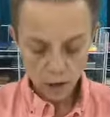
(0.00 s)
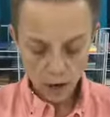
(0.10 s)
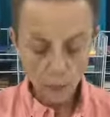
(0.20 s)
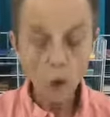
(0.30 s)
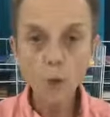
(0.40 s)

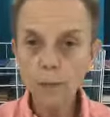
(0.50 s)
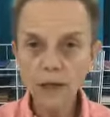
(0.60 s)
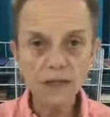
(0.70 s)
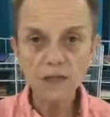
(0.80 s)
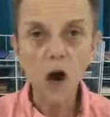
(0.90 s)
I'm hoping
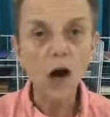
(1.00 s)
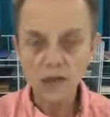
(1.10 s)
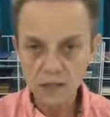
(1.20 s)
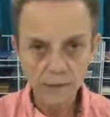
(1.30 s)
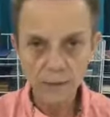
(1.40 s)
it's
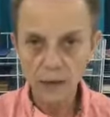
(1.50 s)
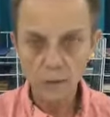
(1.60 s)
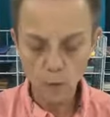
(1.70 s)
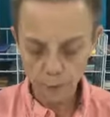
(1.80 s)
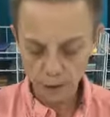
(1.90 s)
awesome. I'm
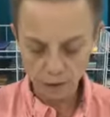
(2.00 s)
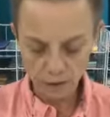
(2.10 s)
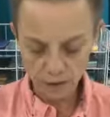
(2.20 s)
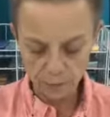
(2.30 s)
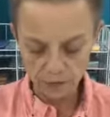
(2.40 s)
hoping
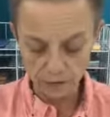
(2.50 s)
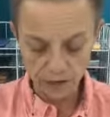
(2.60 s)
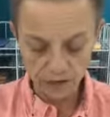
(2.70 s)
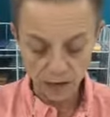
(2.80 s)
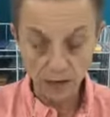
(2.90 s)
to be very
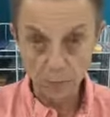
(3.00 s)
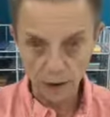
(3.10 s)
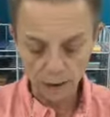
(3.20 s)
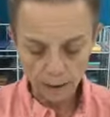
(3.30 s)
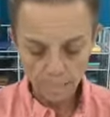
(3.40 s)
excited by it.